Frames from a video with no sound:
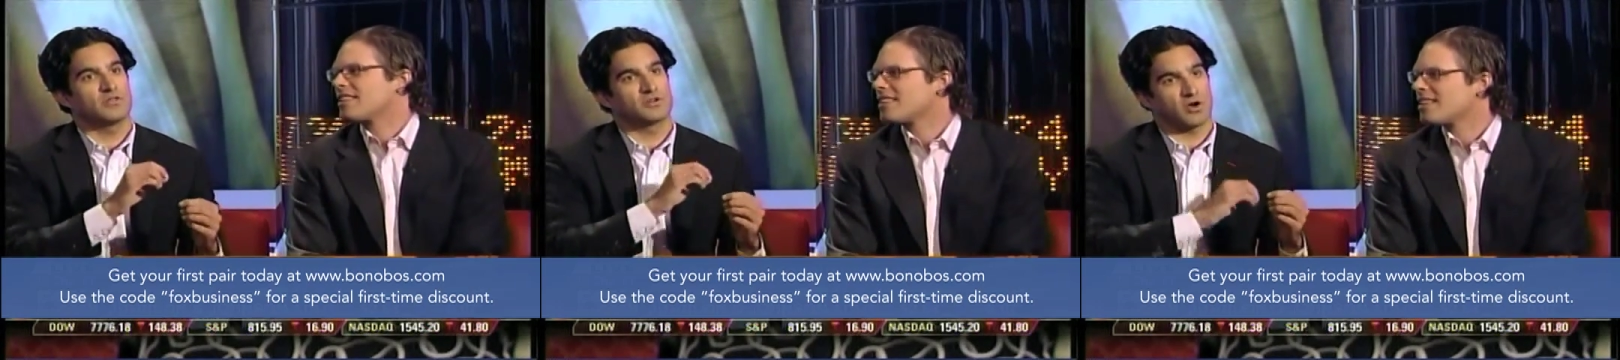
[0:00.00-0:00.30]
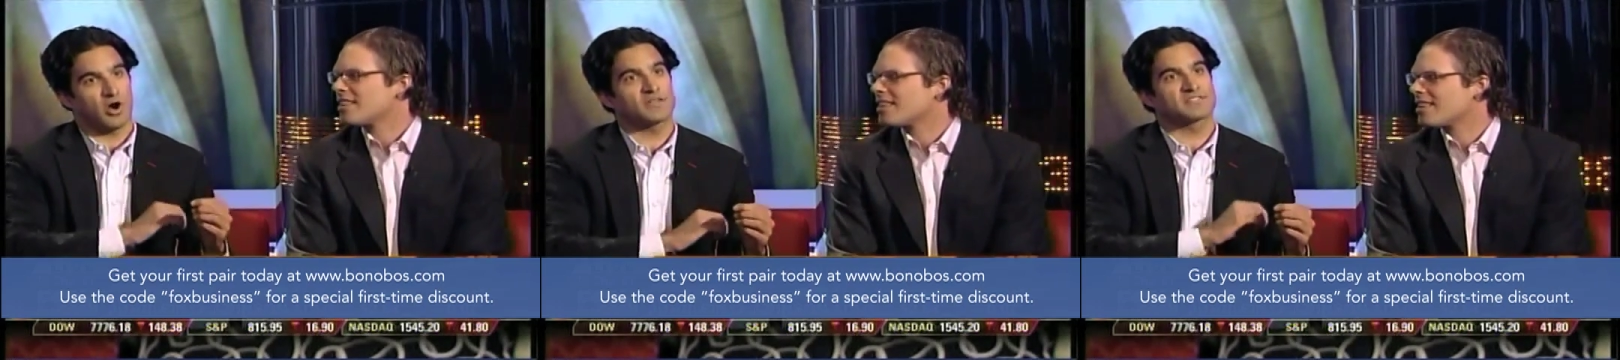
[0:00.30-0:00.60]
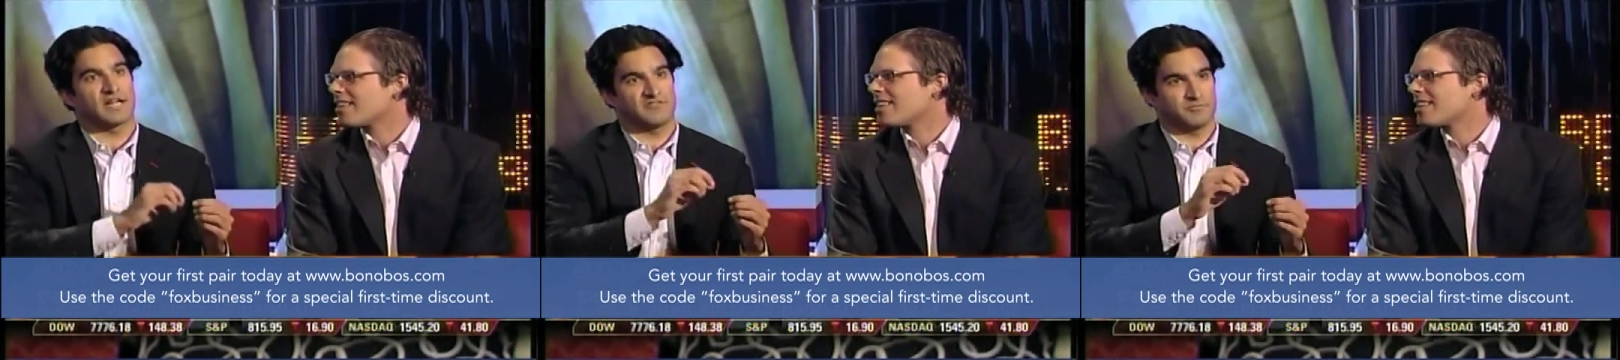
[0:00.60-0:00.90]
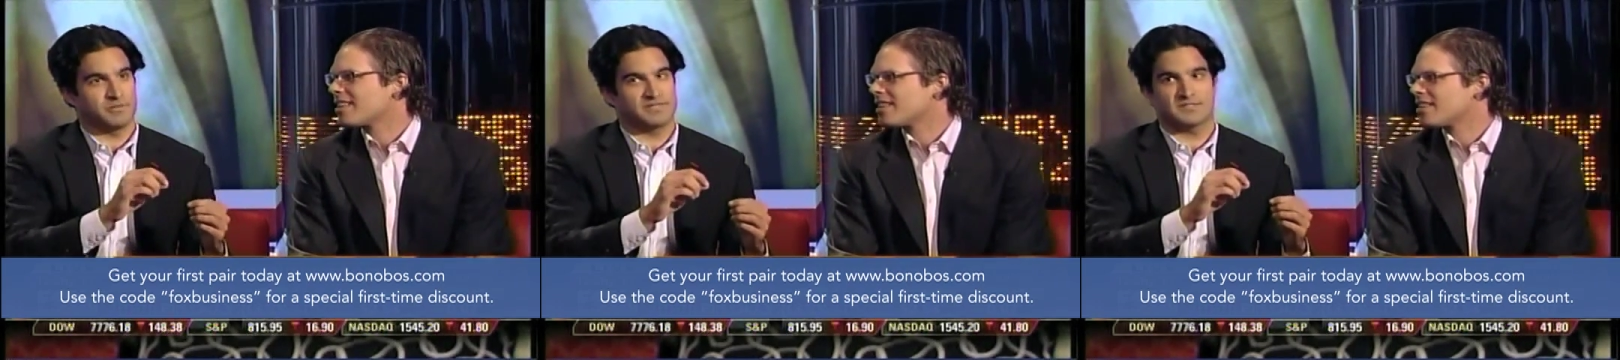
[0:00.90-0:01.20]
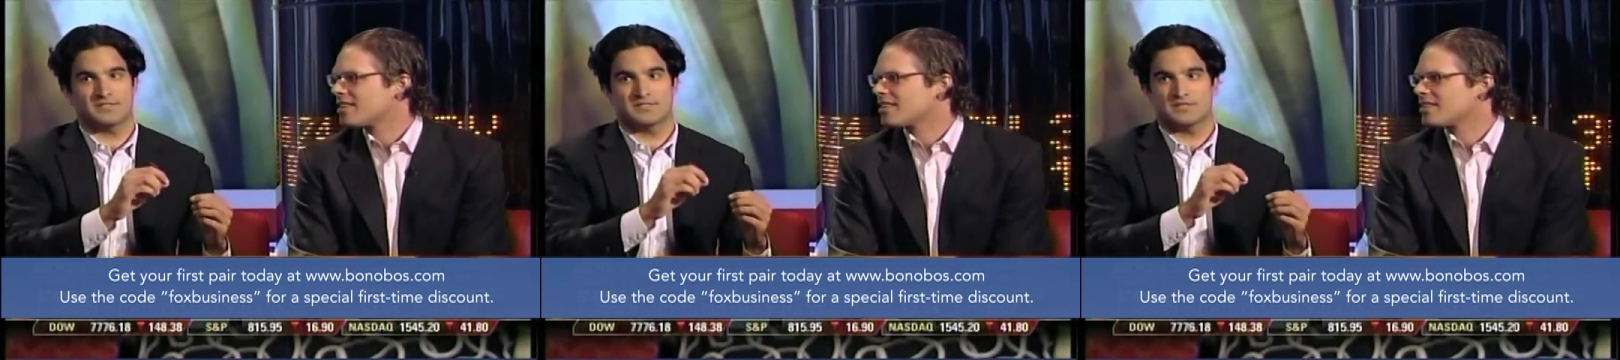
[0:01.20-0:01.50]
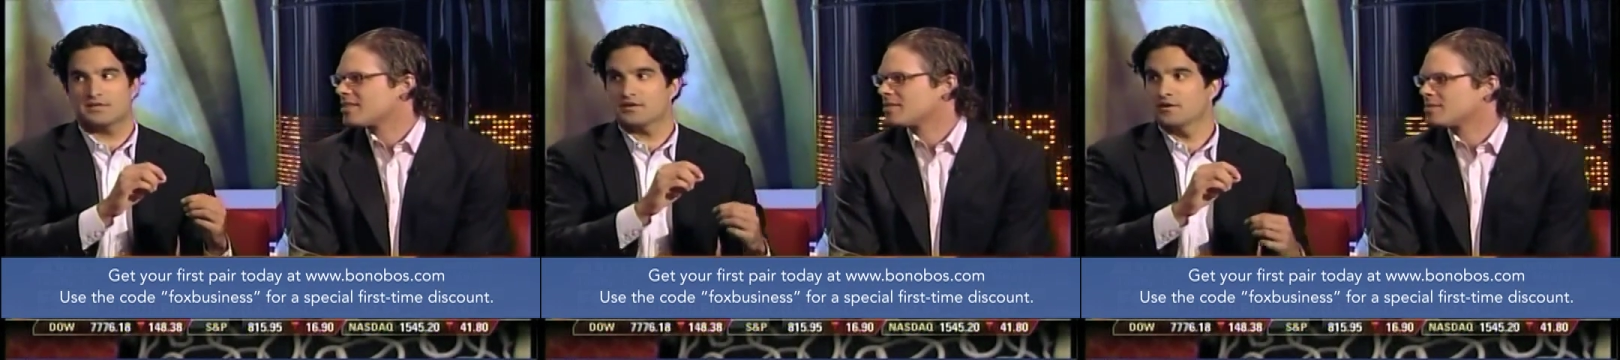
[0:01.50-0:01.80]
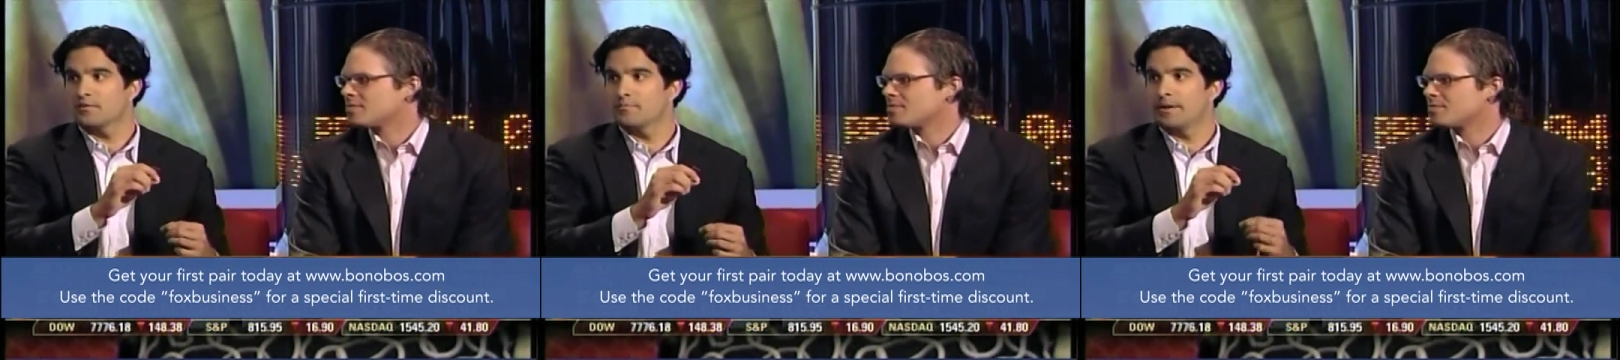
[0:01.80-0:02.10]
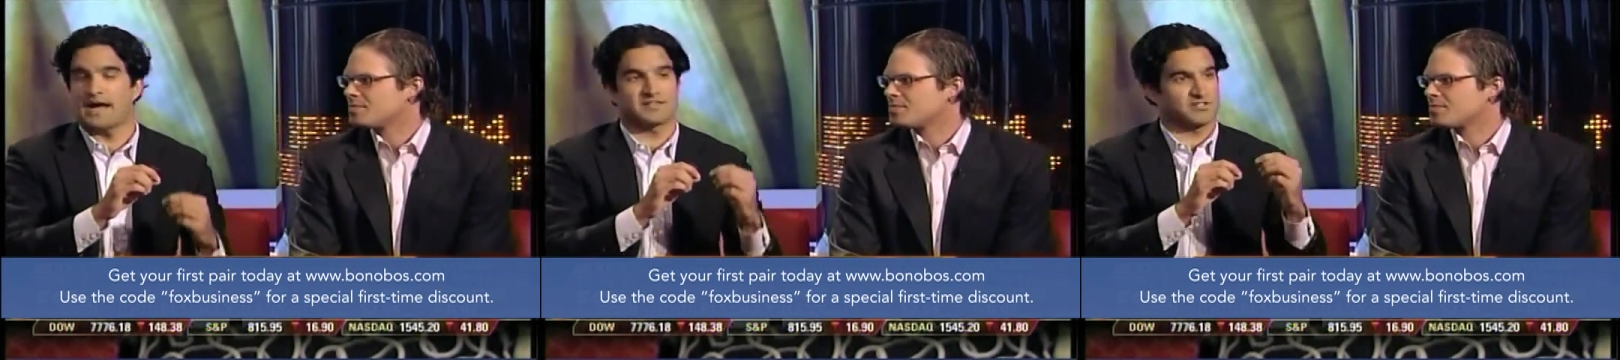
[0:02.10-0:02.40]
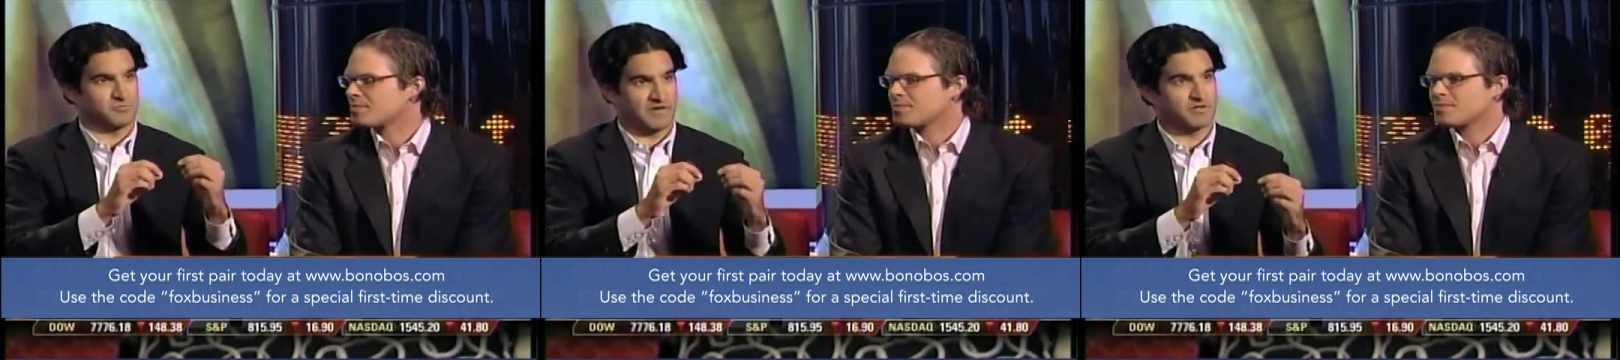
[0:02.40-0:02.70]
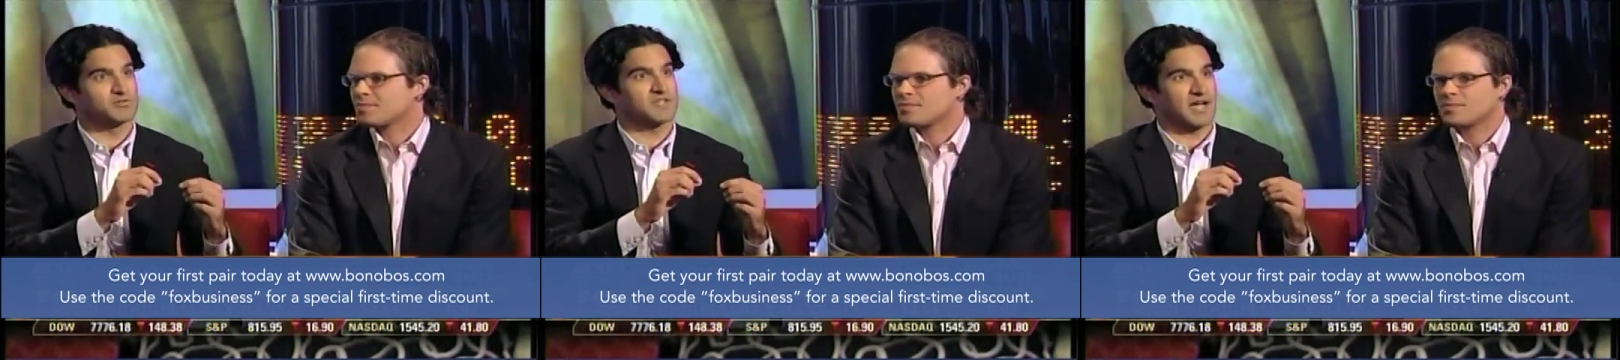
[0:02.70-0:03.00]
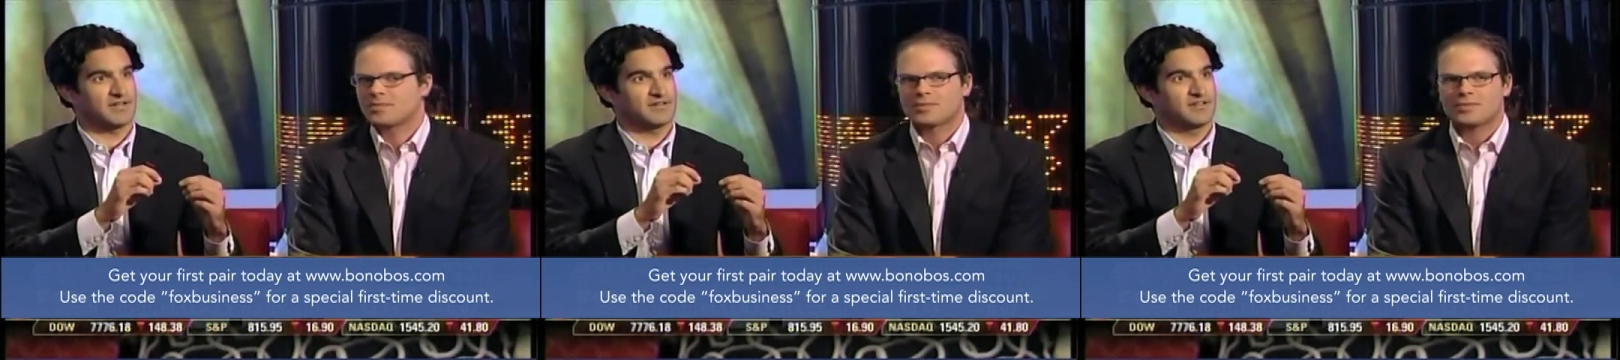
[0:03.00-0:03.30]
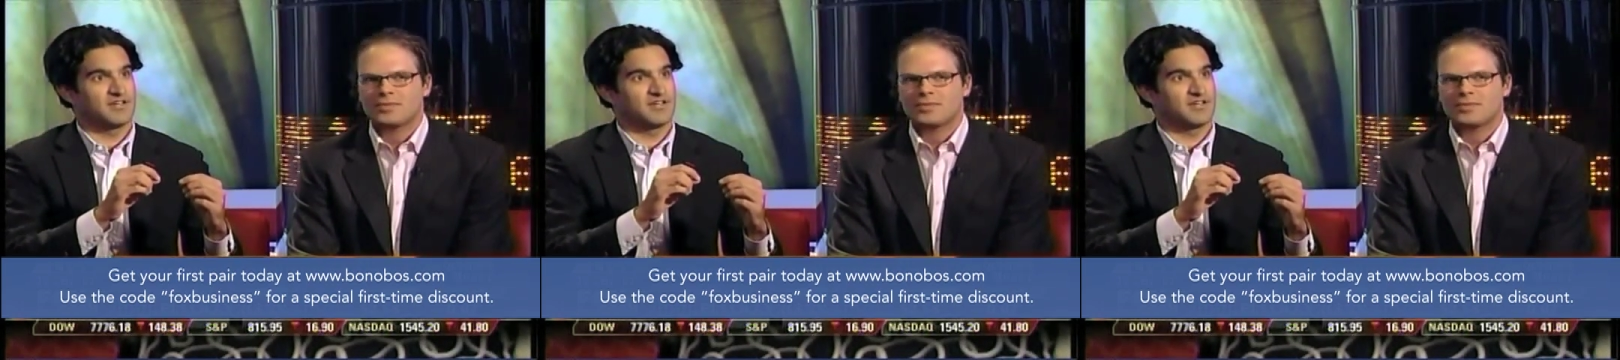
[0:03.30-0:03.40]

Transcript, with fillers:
Speaker 1: the cost side of the business past the revenue side.